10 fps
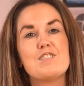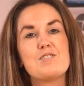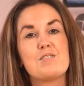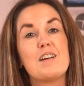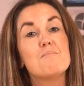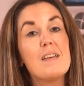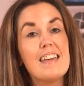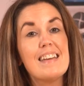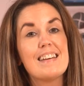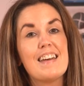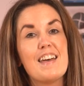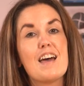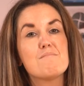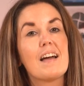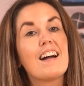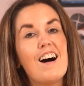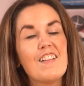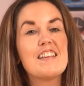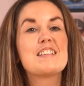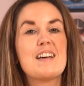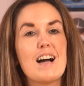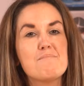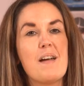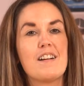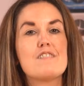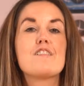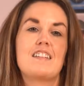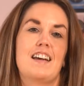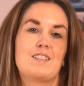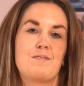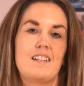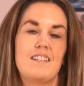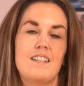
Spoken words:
Join me and my colleague Zach Perry for the next one.